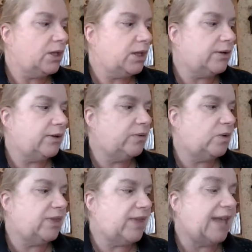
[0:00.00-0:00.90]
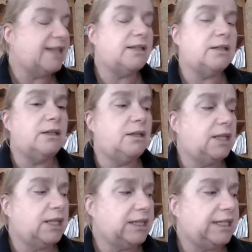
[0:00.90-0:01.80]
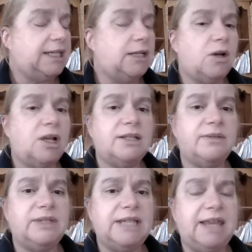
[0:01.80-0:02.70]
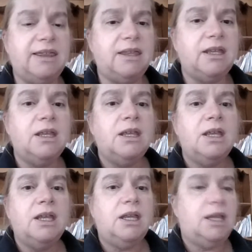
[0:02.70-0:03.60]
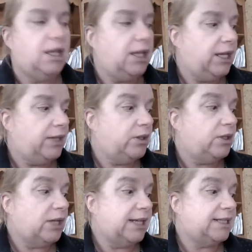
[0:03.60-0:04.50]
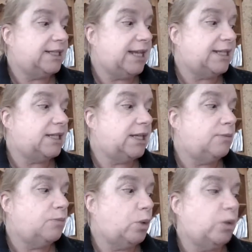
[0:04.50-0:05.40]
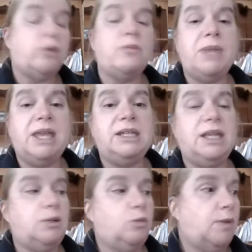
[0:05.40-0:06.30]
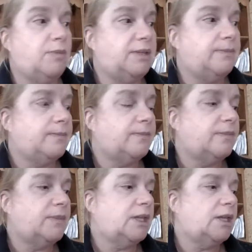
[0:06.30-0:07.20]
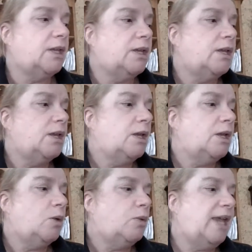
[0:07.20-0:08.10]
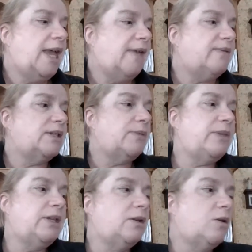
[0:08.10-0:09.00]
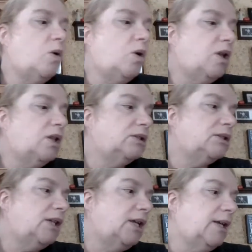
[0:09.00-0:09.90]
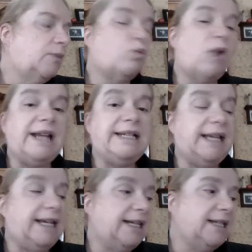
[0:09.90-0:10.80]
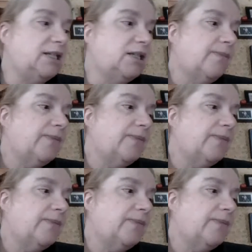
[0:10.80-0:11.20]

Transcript: better avoid that. It's the leading cause of death in the United States in both men and women. We have something called rhinitis.